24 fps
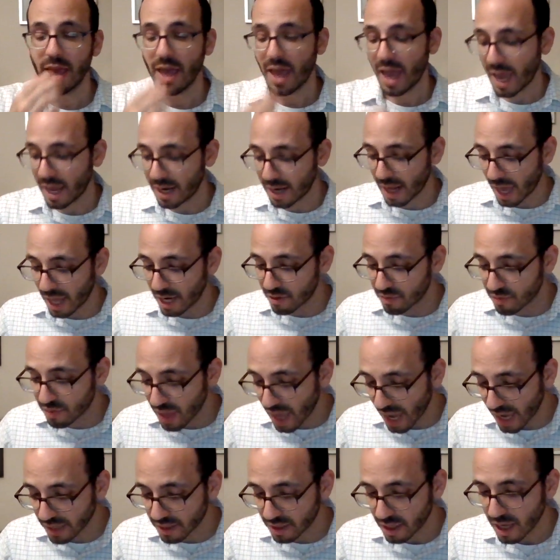And out of
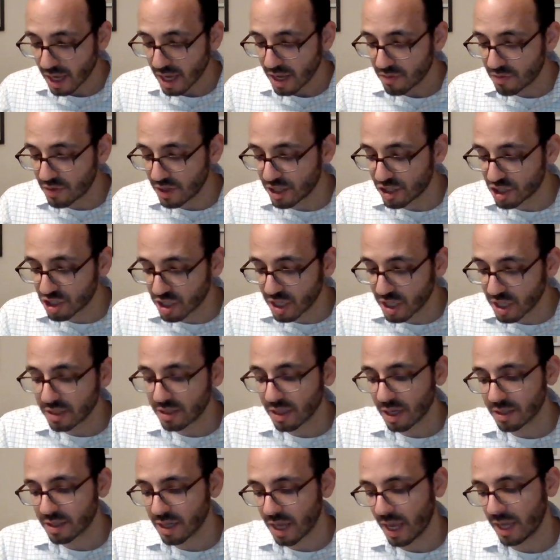that,
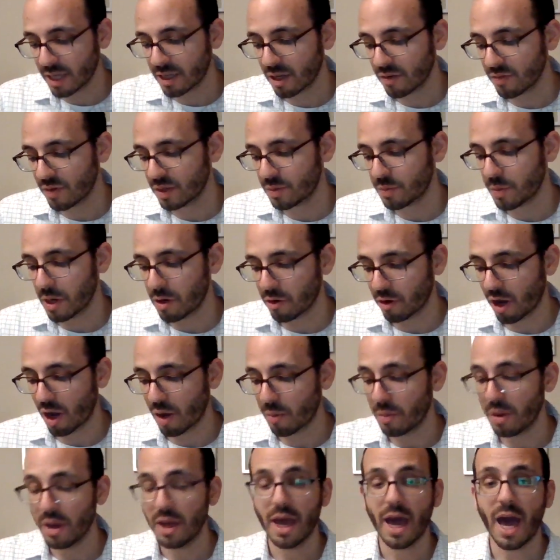
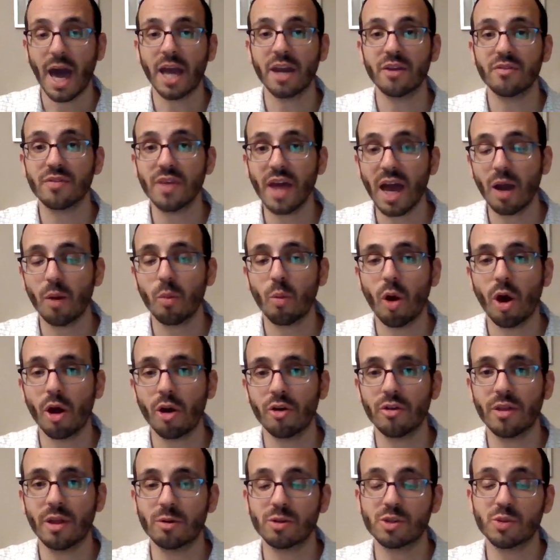out of that water
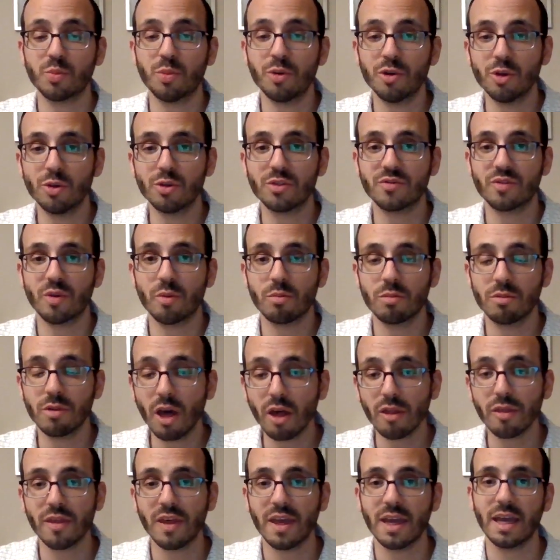that was produced from
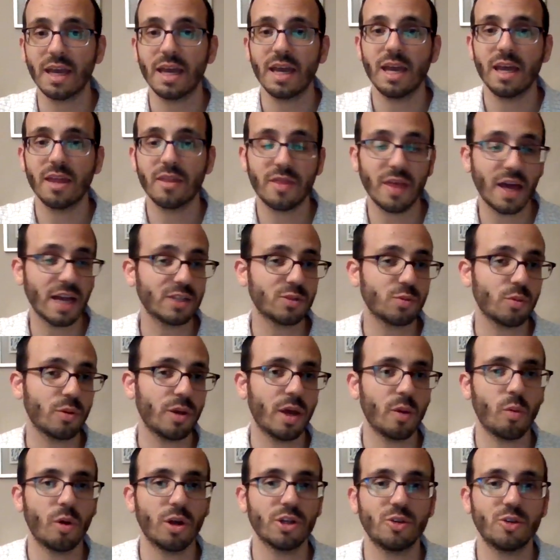nothing, that's what I
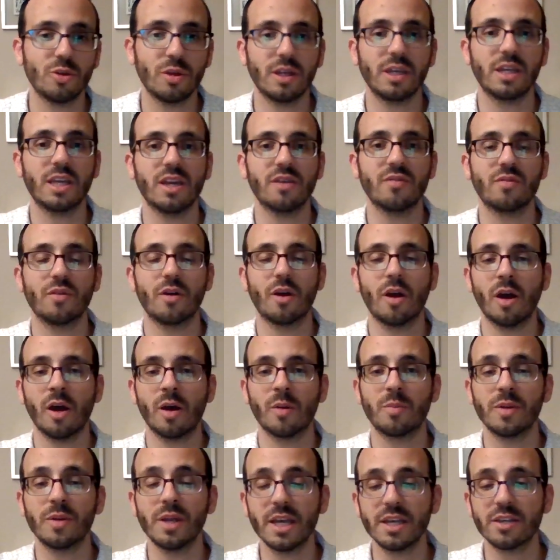want you to give
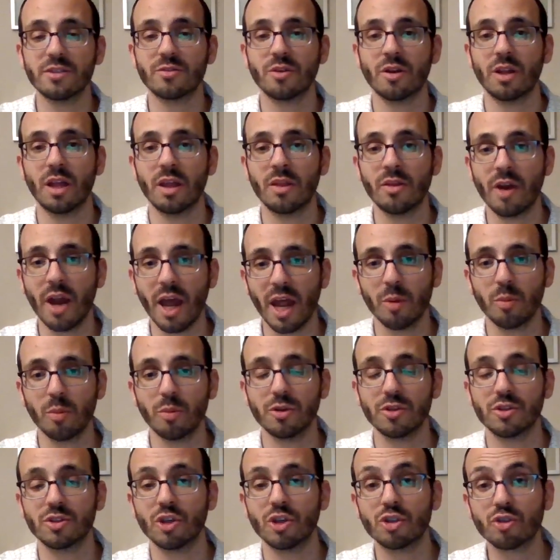Bnei Israel and their
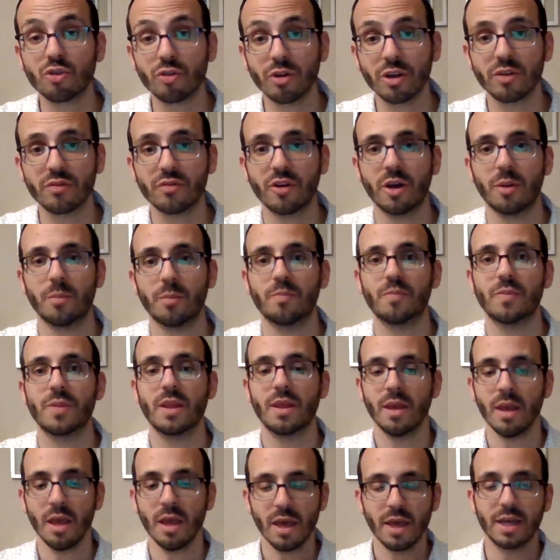animals to drink from.
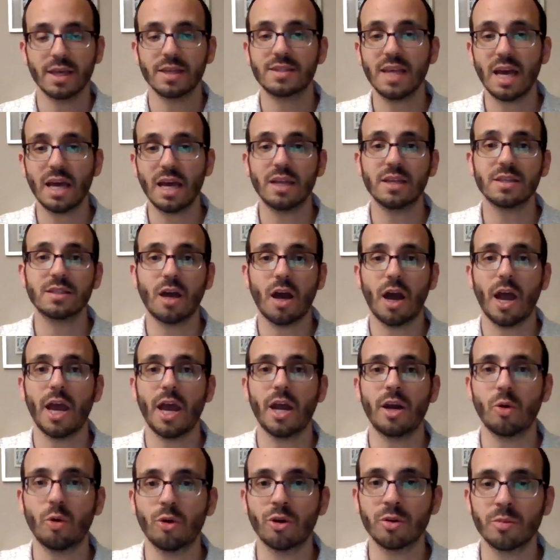Because that is a
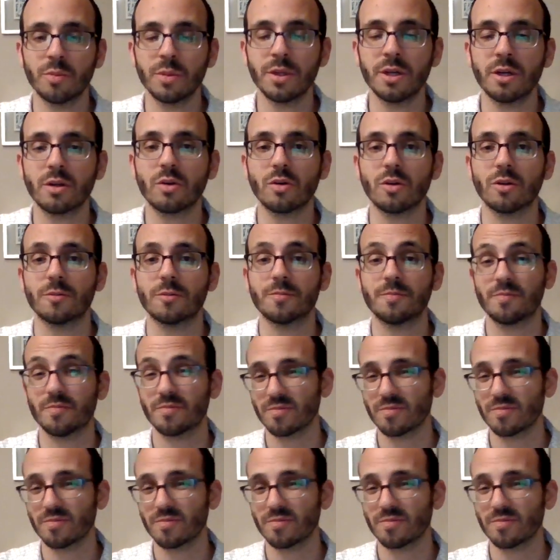higher order miracle.